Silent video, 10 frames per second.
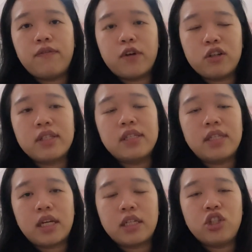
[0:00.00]
first and
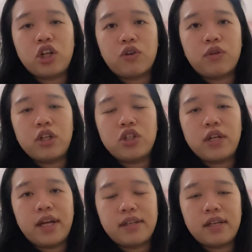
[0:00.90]
second generation
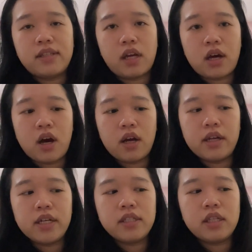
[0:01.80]

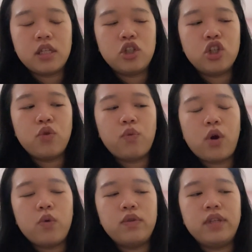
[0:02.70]
antipsychotics, and then she
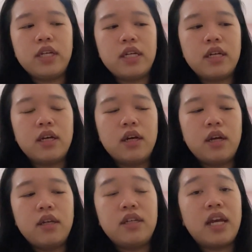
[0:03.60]
wrote the
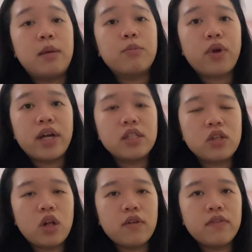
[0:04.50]
name brands,
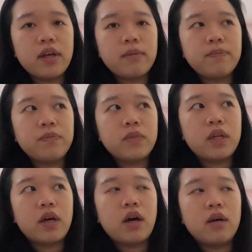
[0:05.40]
all of them,
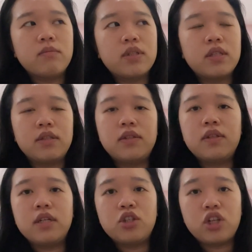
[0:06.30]
since
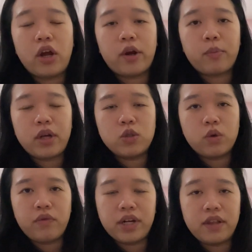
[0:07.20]
the generic brands were
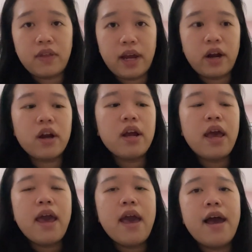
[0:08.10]
already there,
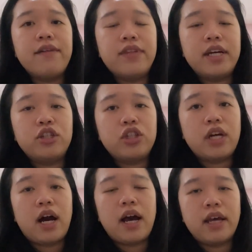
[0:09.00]
and then she
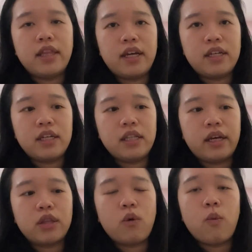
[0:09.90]
highlighted
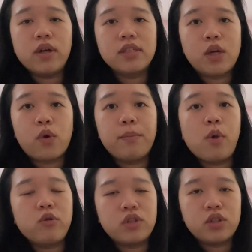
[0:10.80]
like the ones that were
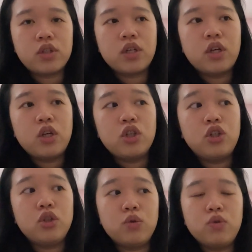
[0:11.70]
most
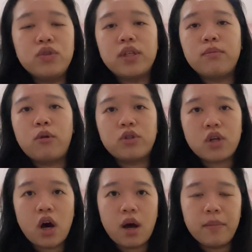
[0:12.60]
used and most
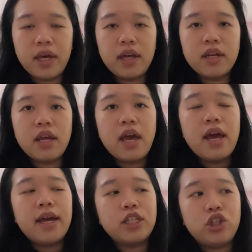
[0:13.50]
common,
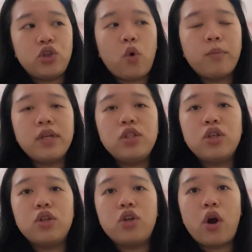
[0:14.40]
and she told me
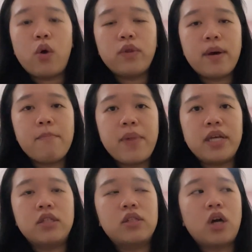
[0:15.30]
to know them
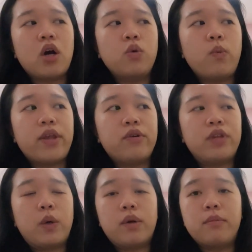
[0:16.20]
based on whether
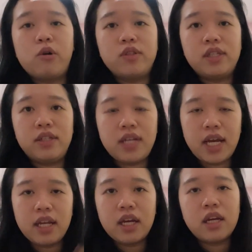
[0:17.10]
they were most
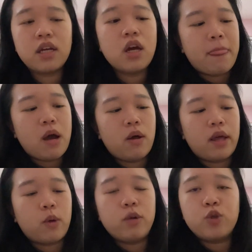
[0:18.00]
sedating,
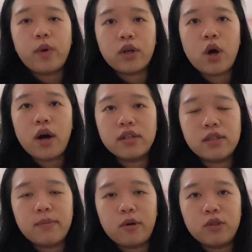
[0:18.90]
like which one caused
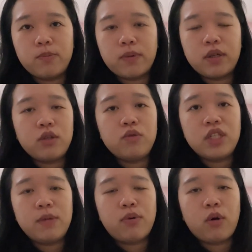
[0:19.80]
the most
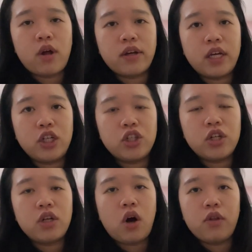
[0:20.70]
QT
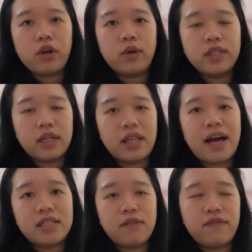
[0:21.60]
prolongation, although it's a
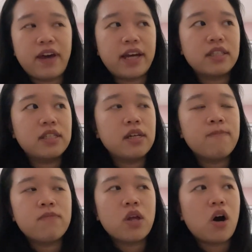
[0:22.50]
class effect,
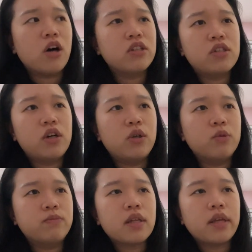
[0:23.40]

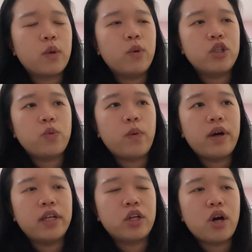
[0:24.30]
also like which
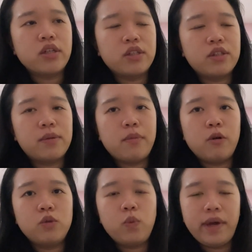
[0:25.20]
one causes the
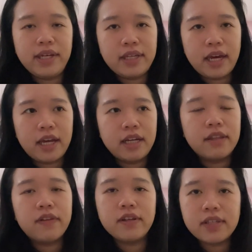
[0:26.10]
most weight gain,
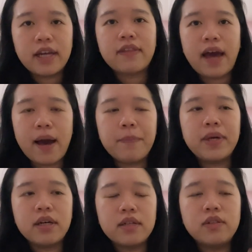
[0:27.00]
things like that,
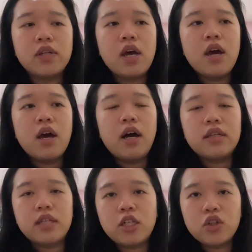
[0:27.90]
because
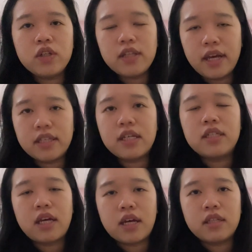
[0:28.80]
essentially the
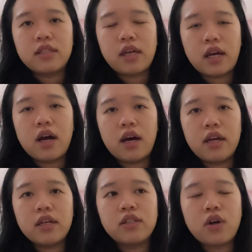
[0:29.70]

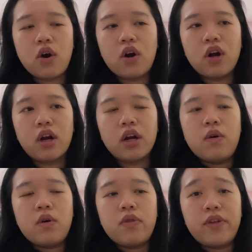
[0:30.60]
antipsychotics are
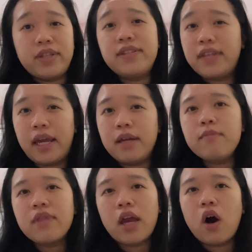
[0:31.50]
the
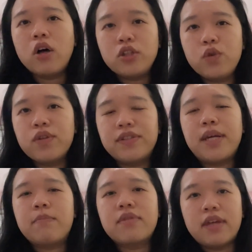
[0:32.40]
same, they all do the
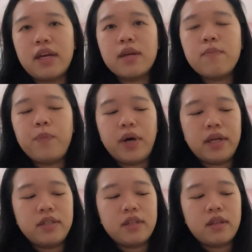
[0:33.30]
same thing,
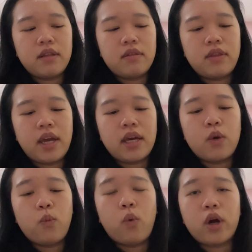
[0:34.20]
but they
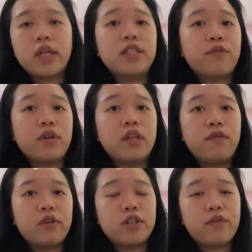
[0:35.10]
can work differently
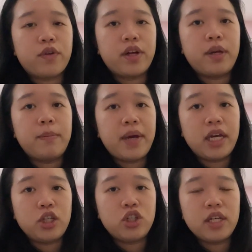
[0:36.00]
for different
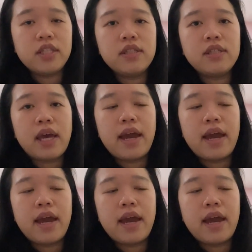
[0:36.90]
patients.